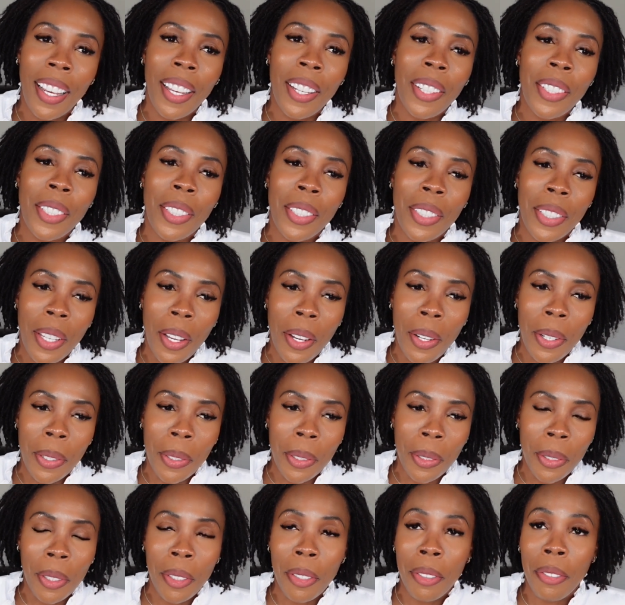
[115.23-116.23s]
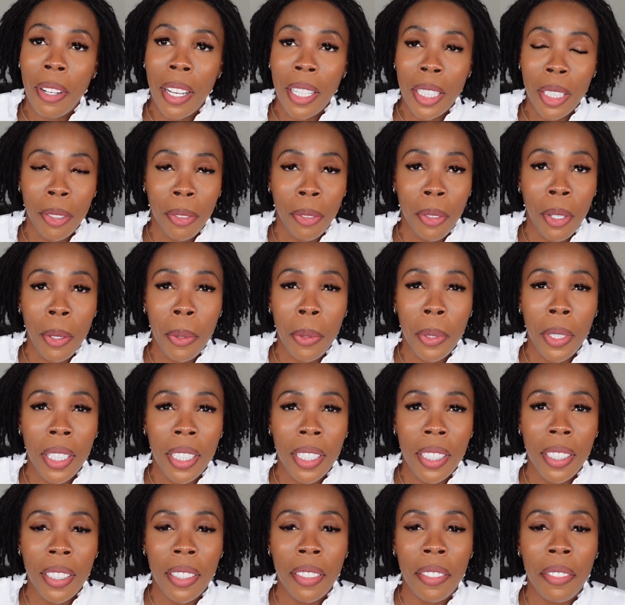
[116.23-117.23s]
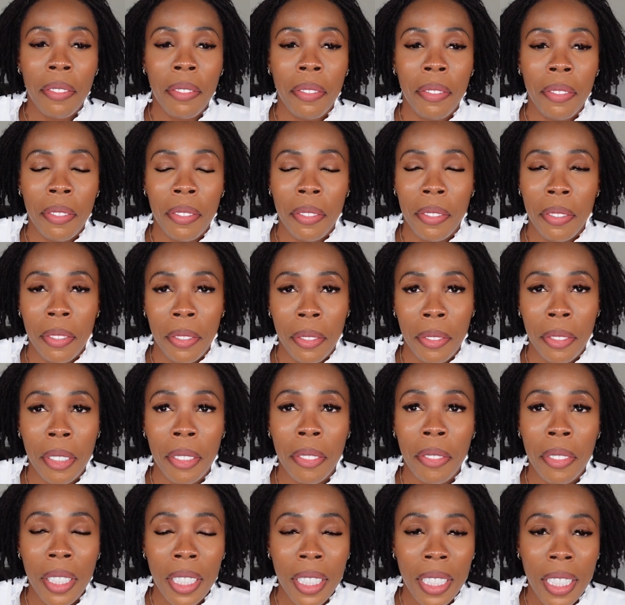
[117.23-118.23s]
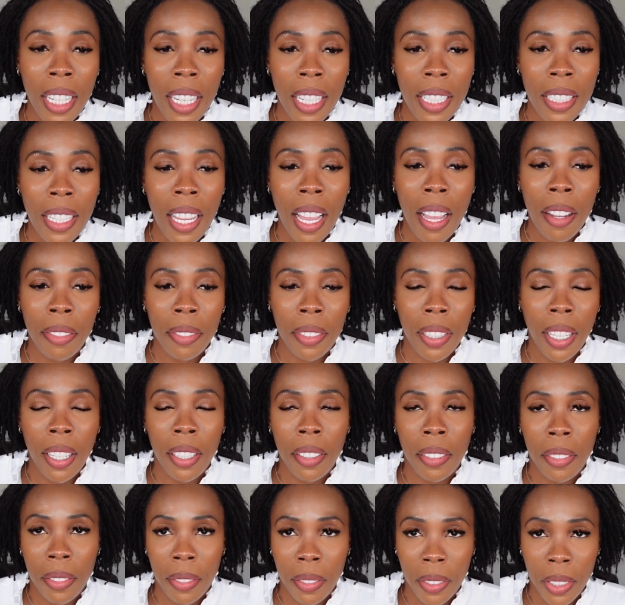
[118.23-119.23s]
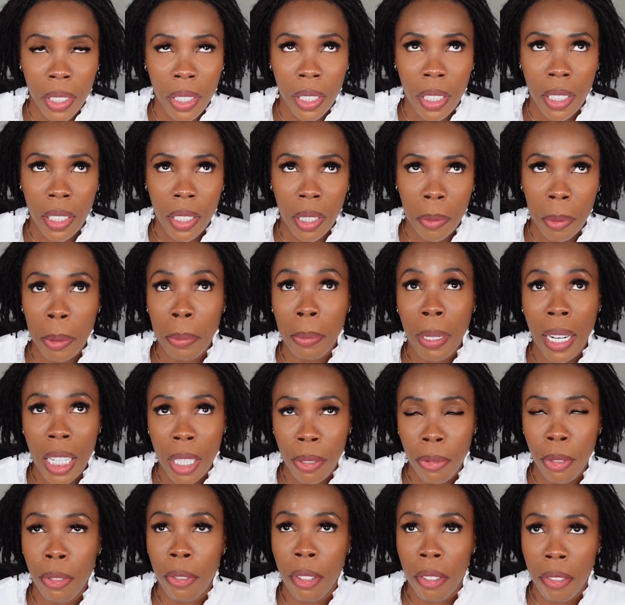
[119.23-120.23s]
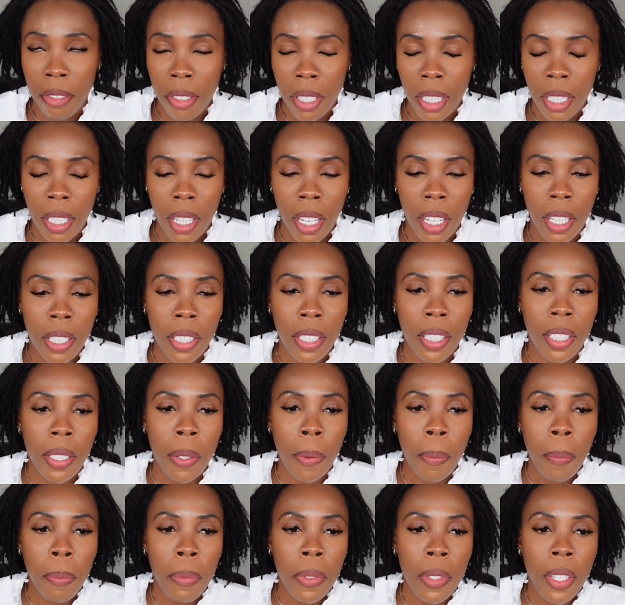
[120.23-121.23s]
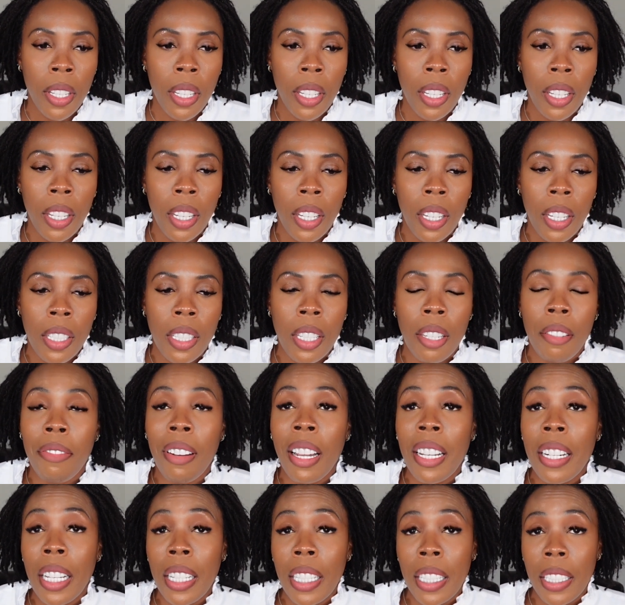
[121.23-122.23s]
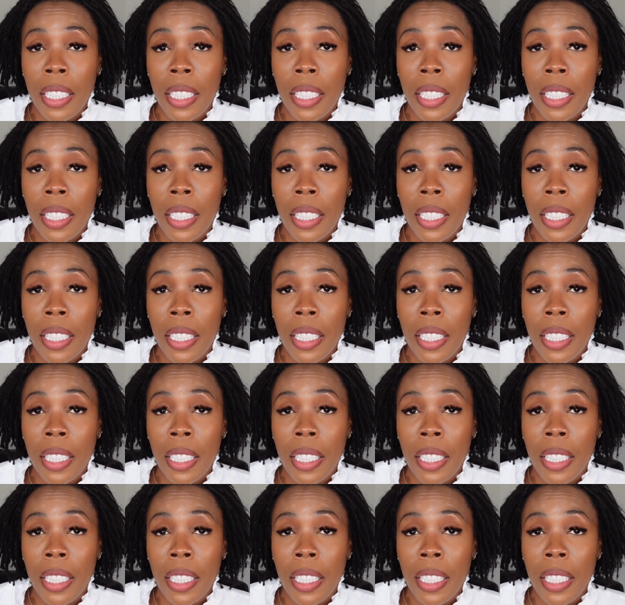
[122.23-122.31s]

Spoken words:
So, fast forward 15 years after, she's been married for 15 years, she finally